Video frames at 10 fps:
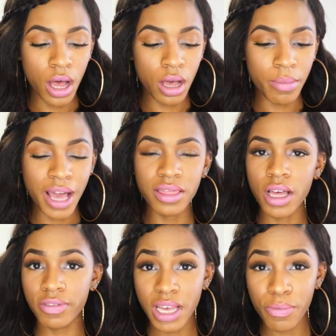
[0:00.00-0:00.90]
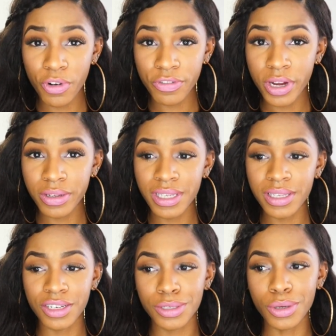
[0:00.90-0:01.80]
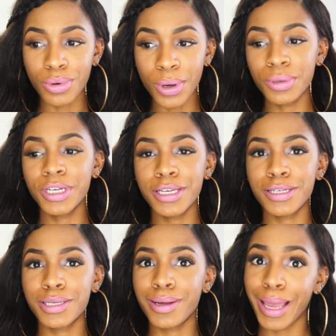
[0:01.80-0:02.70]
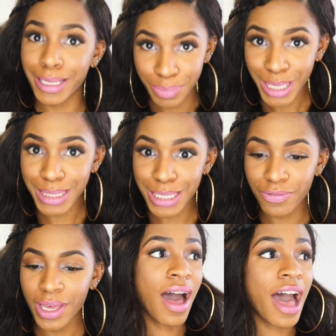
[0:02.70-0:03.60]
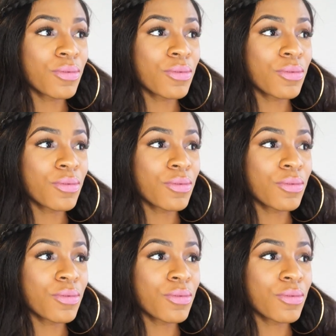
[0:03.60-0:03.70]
Um, I love Tom Ford fragrances. I just don't own any because they're expensive.